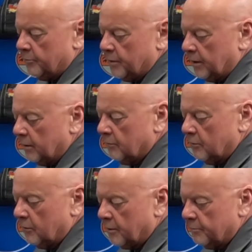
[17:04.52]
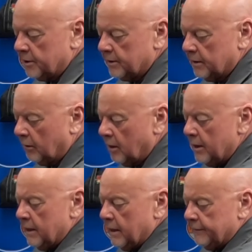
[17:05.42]
but not a big deal.
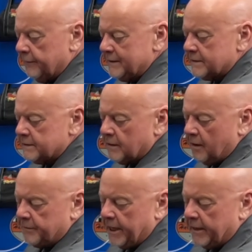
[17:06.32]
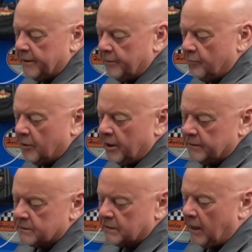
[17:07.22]
This is not bad. I don't mind
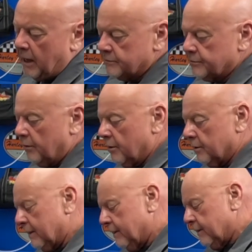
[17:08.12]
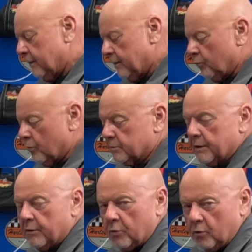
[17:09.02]
the slash look. It worked
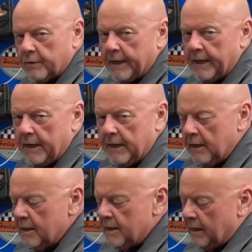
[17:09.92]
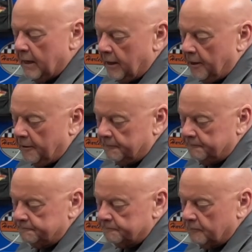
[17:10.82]
out okay.
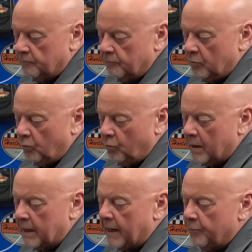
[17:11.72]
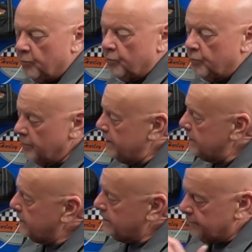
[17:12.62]
What I
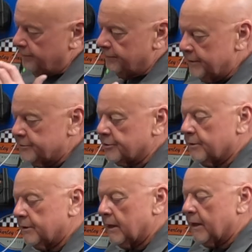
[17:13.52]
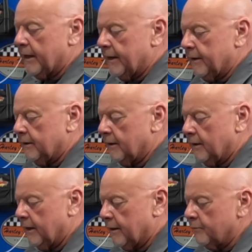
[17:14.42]
really envisioned,
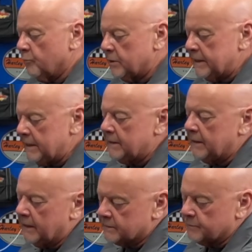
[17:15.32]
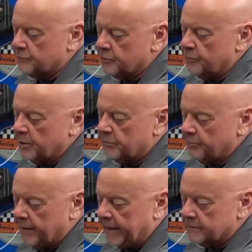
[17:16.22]
and I would need to get some tubing
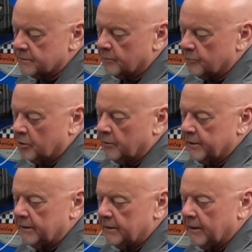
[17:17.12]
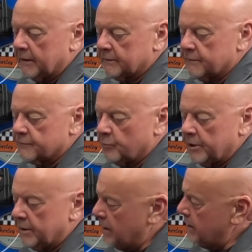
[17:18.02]
bent, so I'm going to look into that this
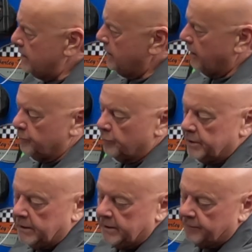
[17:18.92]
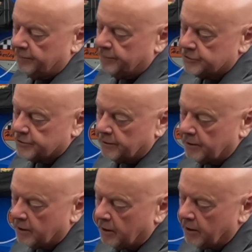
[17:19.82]
week. I really
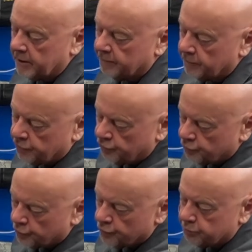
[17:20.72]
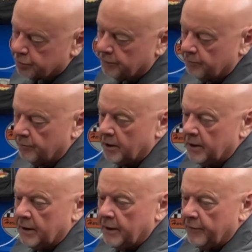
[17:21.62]
envisioned kind of a droop
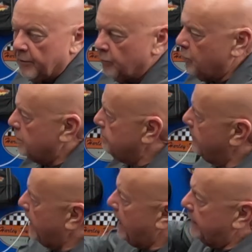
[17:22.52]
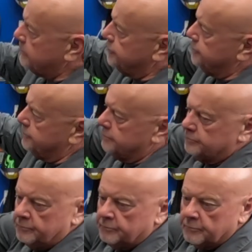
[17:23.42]
that would match
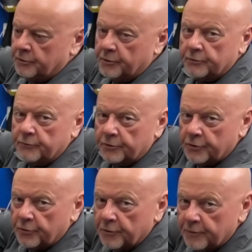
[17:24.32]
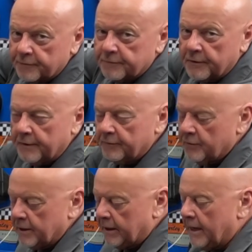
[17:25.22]
the curve that
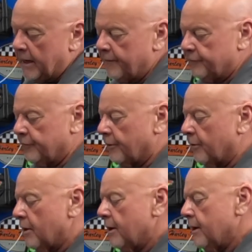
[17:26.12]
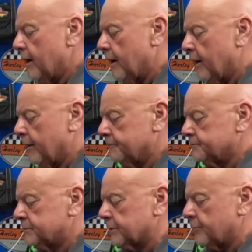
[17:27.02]
everything has here.
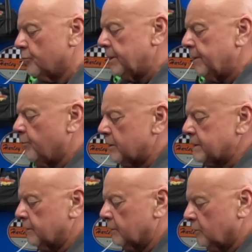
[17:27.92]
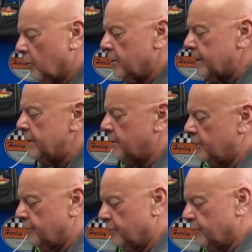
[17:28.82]
So I really wasn't looking to do